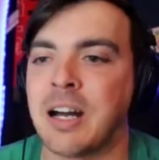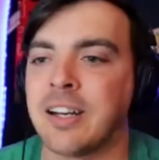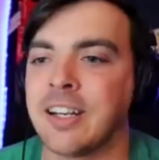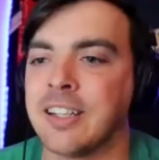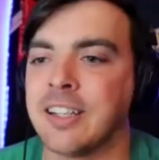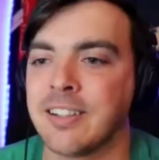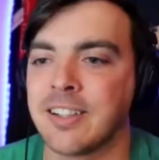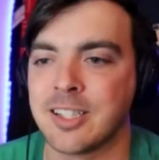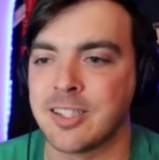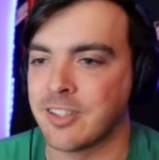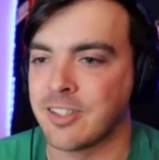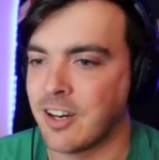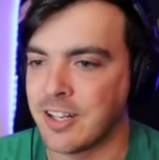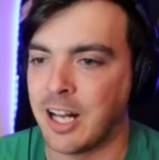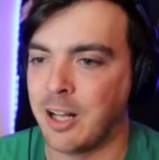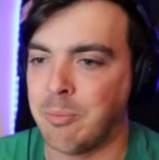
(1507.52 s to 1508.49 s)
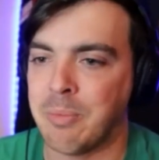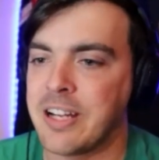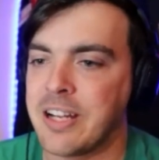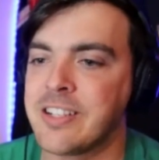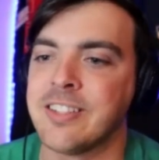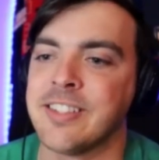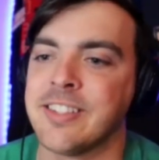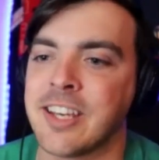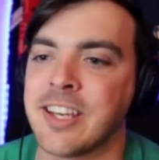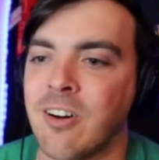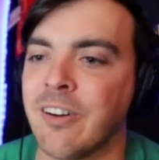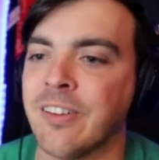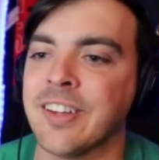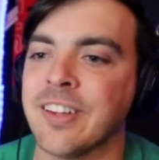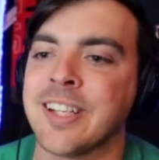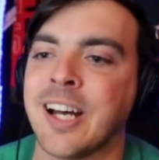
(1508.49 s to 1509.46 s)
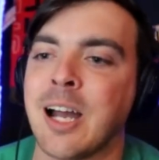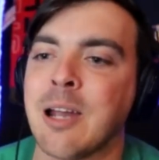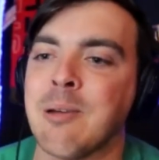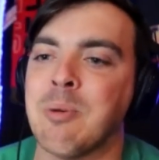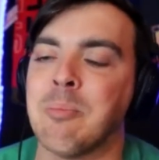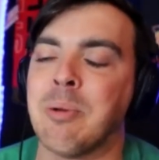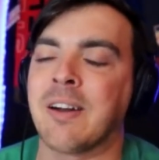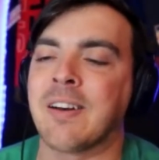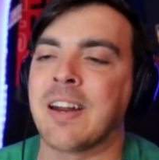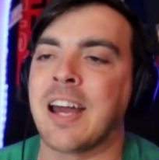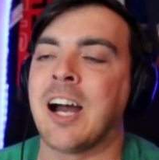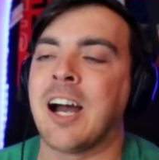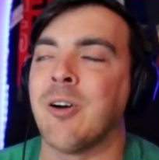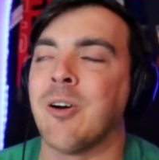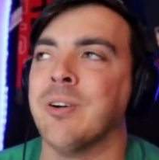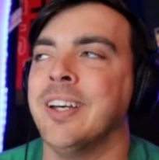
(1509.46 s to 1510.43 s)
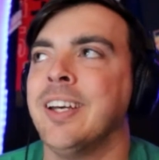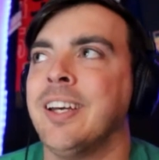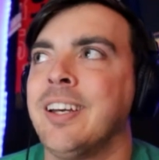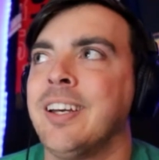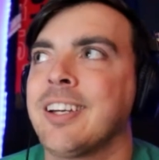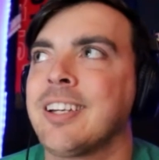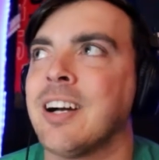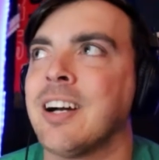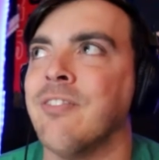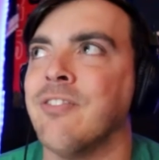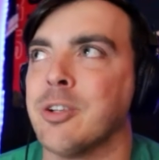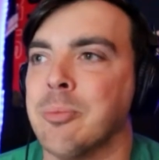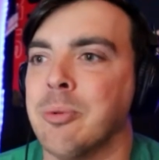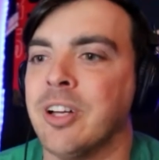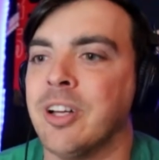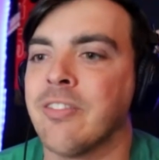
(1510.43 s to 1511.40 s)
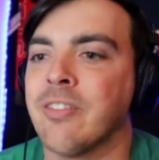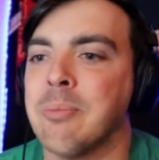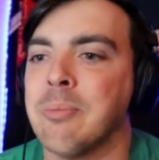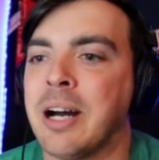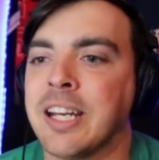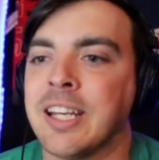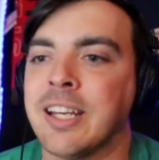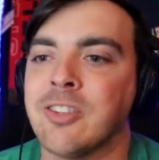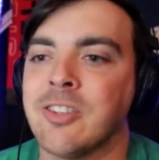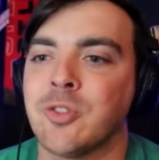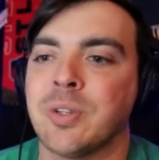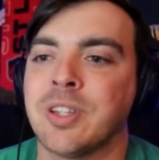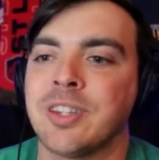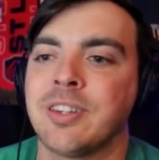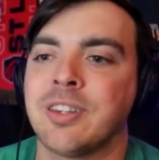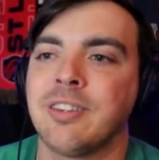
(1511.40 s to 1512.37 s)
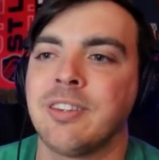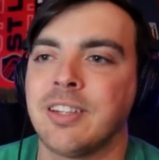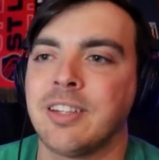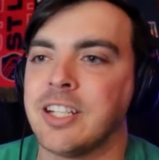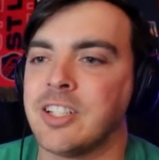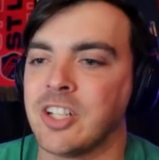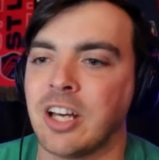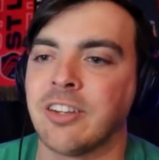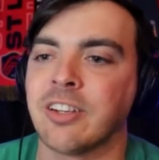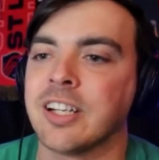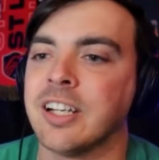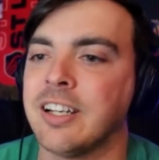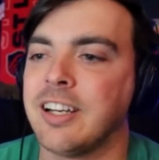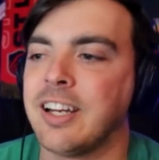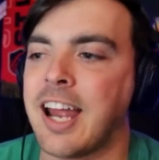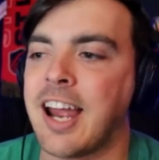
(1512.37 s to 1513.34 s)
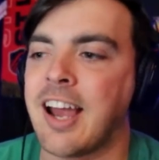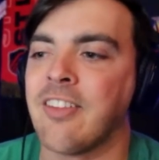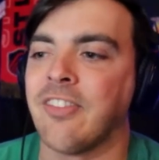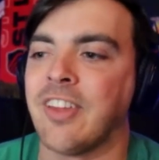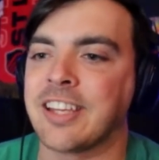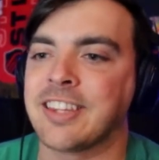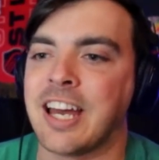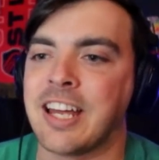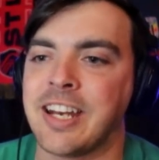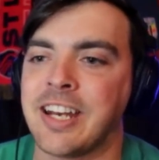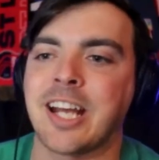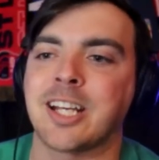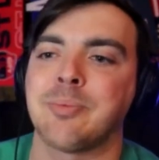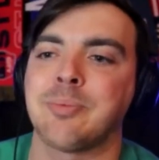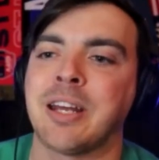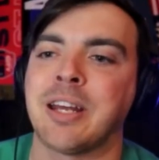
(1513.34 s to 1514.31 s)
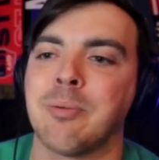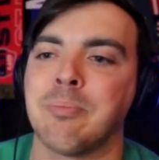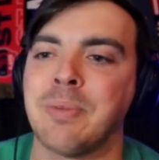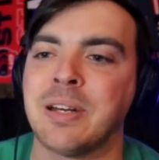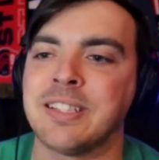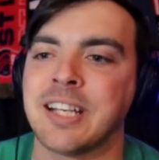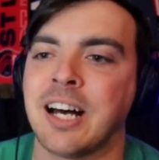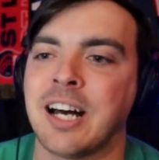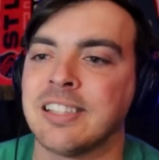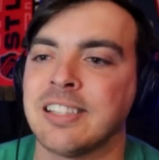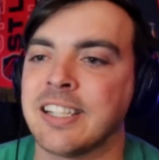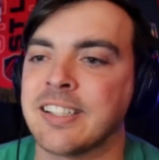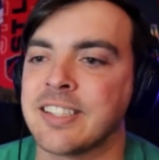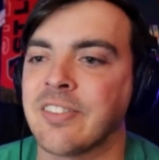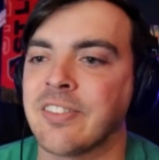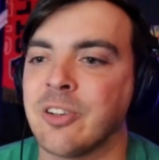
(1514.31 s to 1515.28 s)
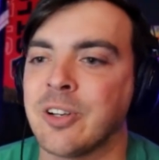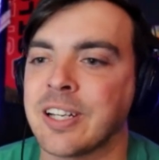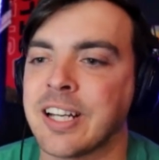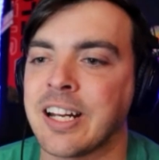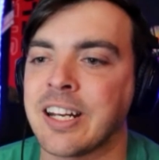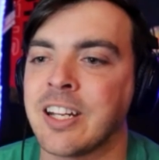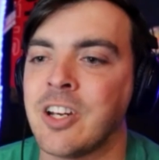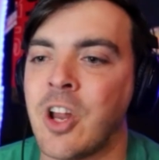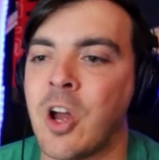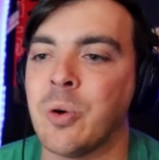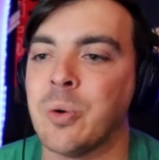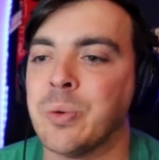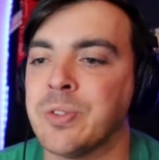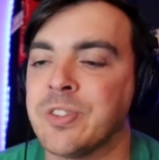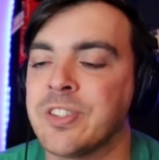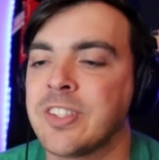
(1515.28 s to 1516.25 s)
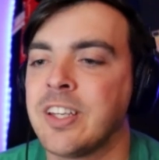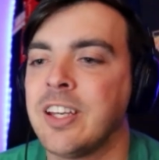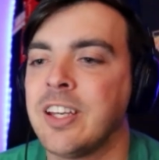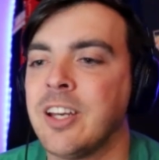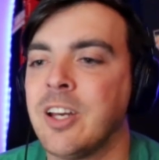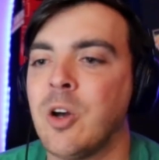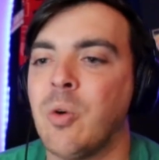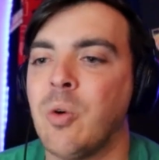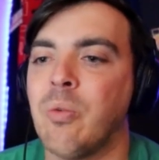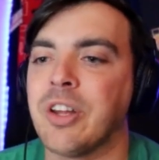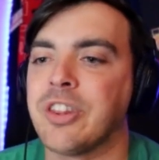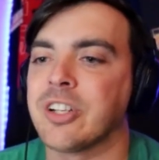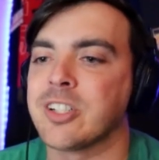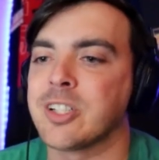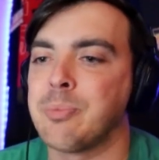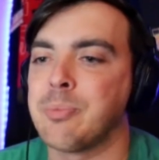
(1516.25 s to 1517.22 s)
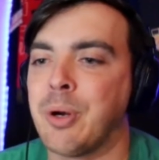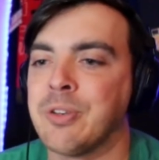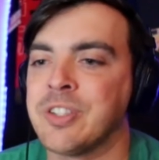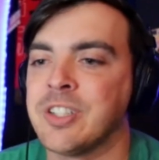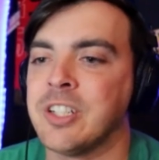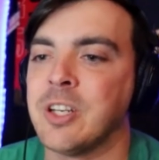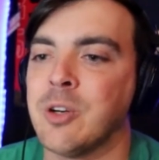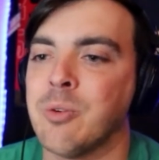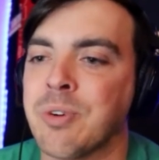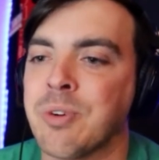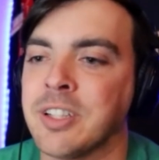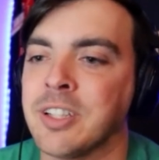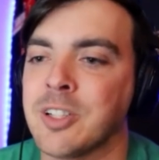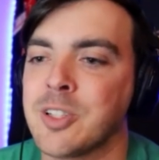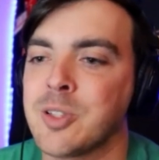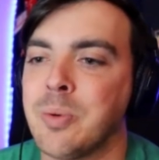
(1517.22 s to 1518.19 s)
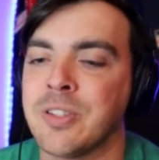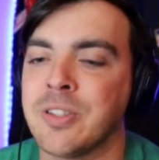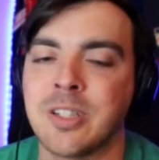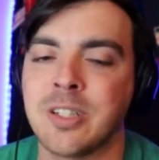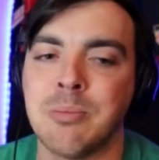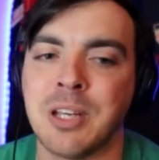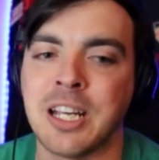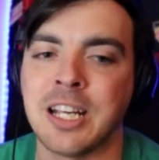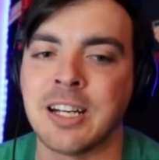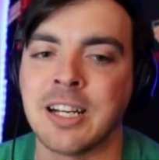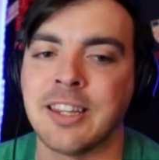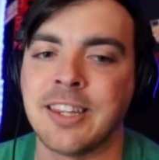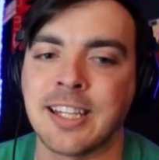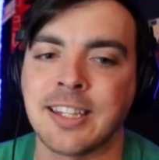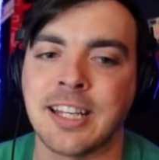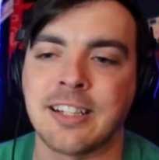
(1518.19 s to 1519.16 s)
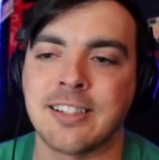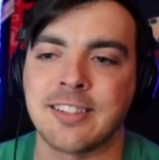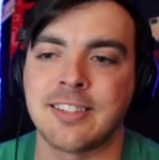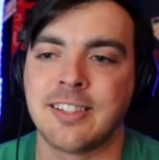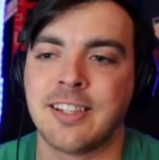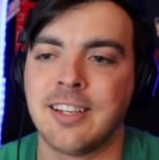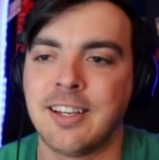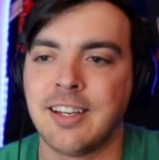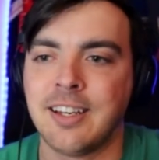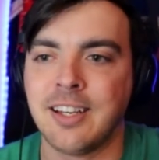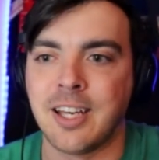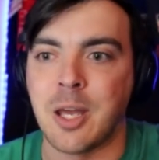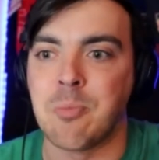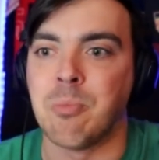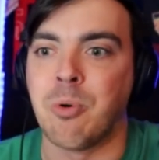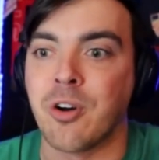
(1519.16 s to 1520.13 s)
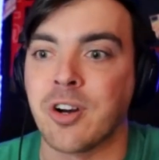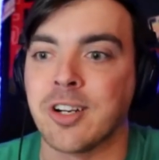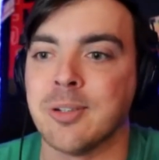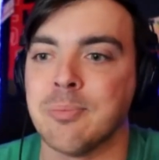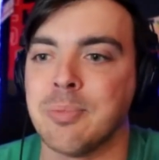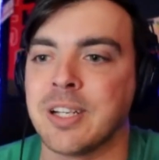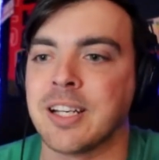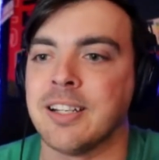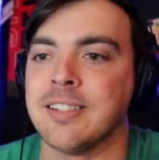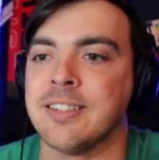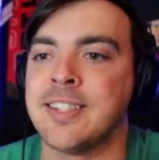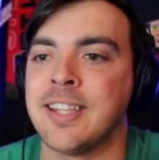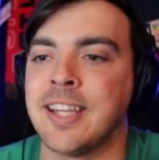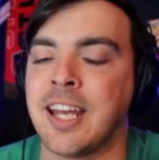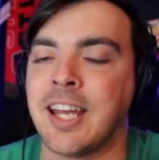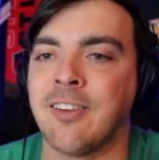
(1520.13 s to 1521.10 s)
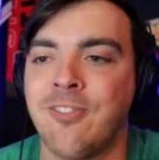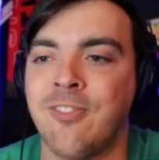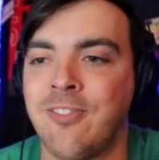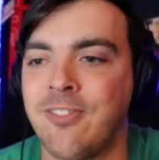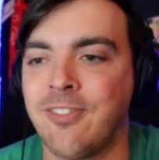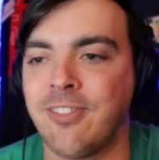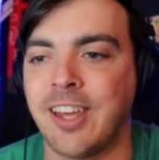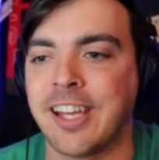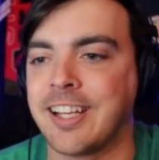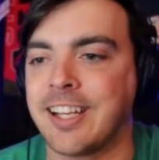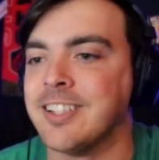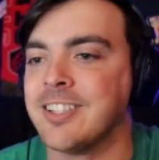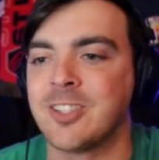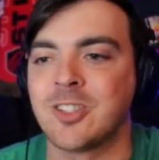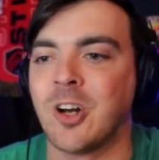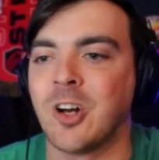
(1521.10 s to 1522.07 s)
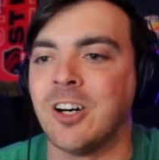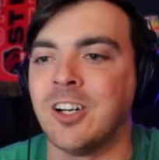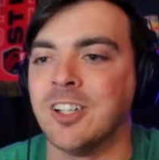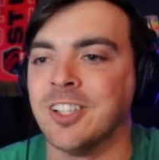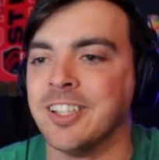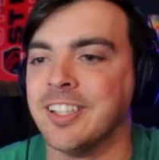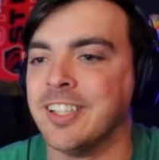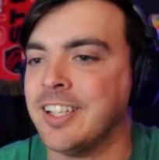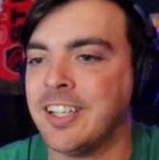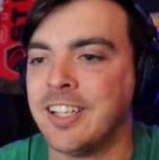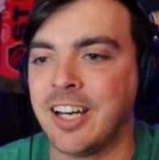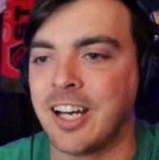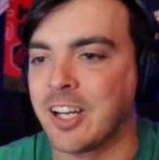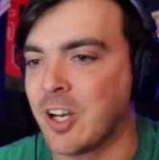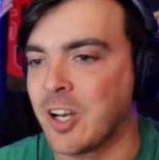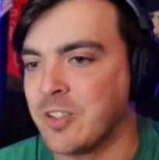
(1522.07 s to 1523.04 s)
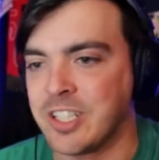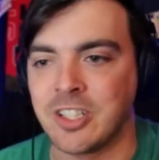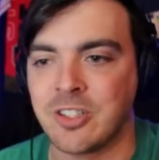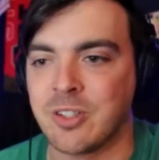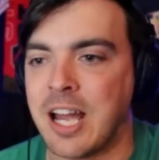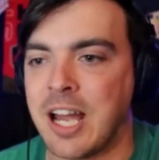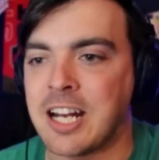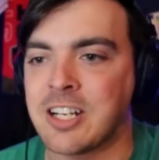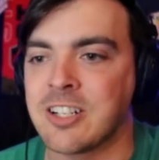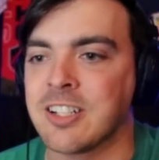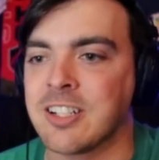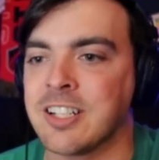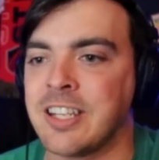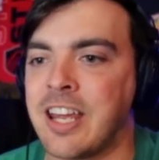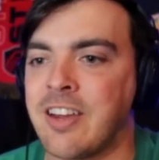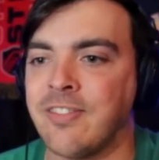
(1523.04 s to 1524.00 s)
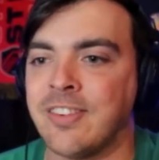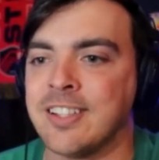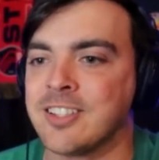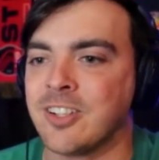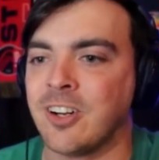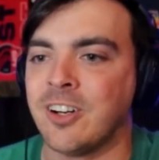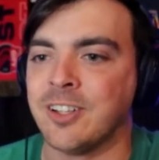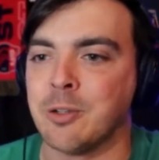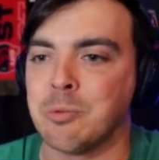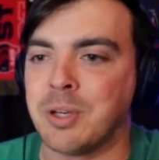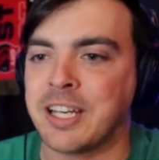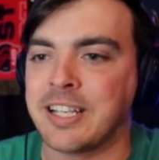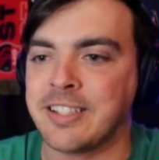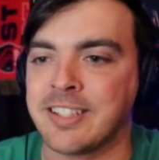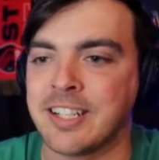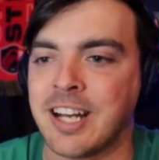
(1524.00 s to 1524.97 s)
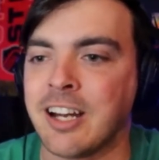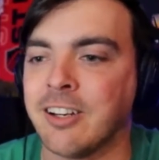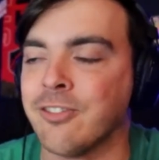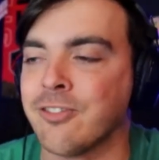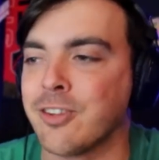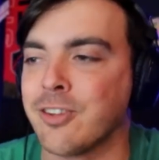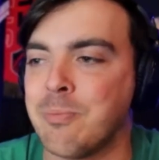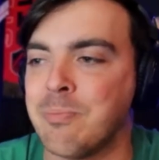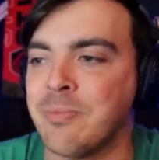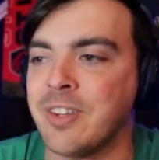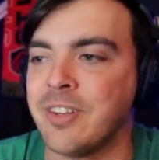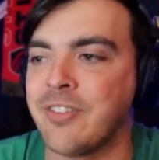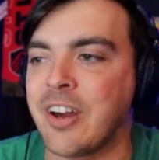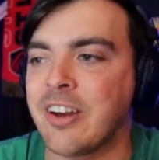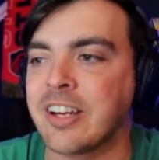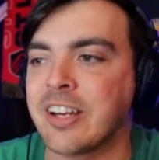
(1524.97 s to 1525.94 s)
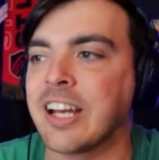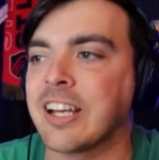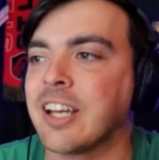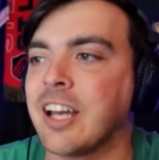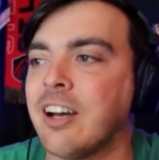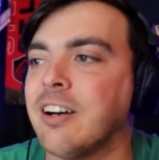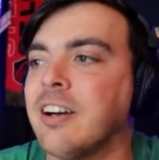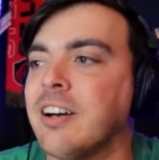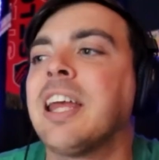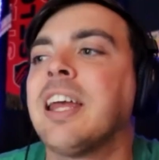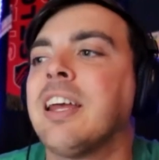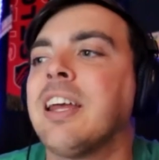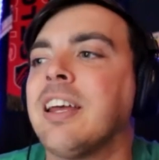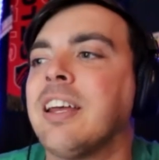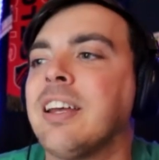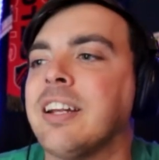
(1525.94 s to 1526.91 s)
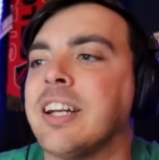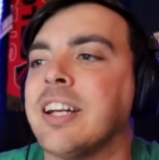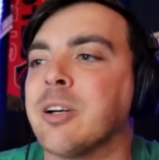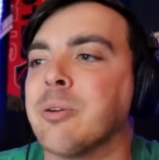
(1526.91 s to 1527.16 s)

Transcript: it because Carnell mentions it all the time about how comfortable everybody is with each other and like that next man up mentality because everyone kind of knows what they're supposed to do and where they're supposed to be. And I think that's important because they've like installed a coaching director and they've installed a play style from the very get go here